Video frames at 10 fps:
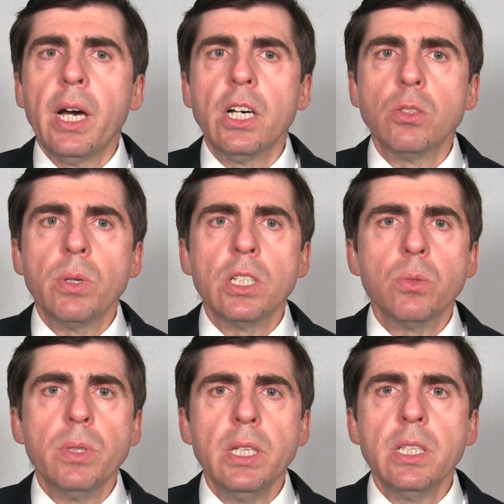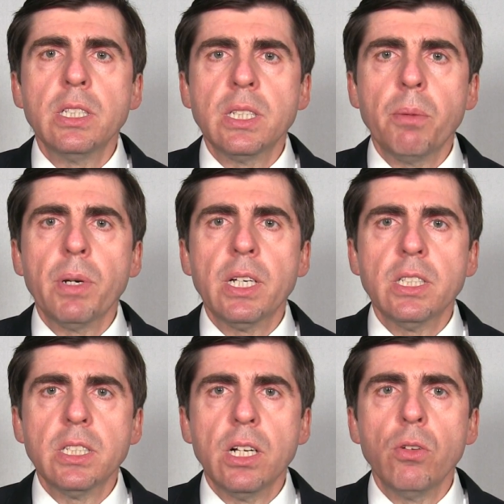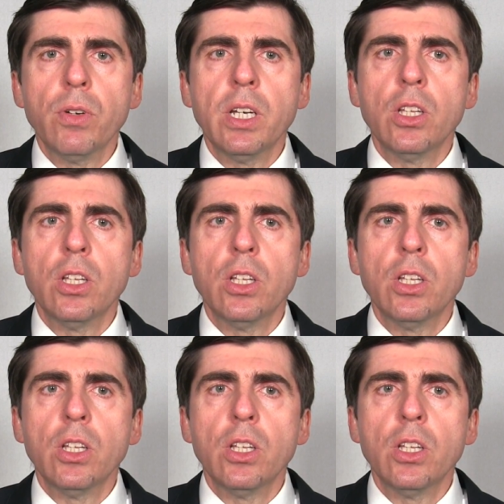as well as within the stomach itself,